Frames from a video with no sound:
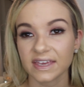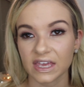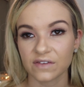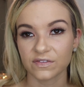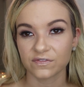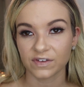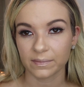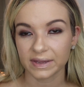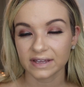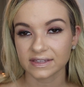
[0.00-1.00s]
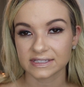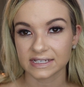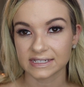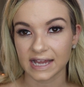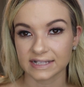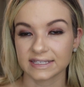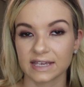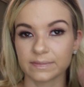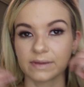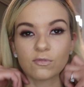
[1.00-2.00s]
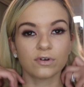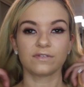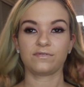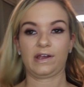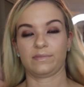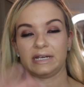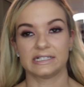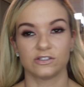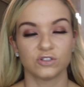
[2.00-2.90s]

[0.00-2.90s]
even filming, this did not take me more than five minutes.